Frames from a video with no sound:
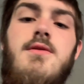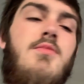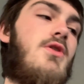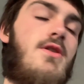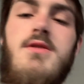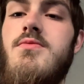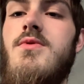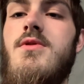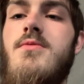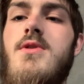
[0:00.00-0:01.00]
probably
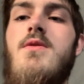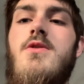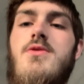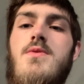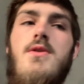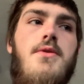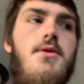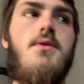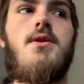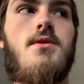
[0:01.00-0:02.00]
wondering what I would just walk
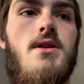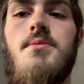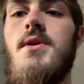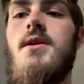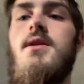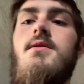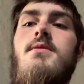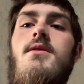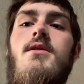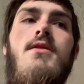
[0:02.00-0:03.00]
through. I'll explain that
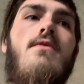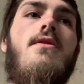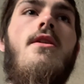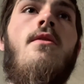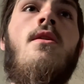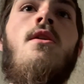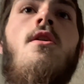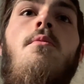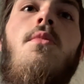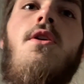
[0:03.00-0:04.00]
in another video.
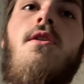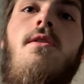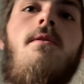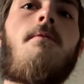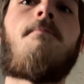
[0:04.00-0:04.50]
But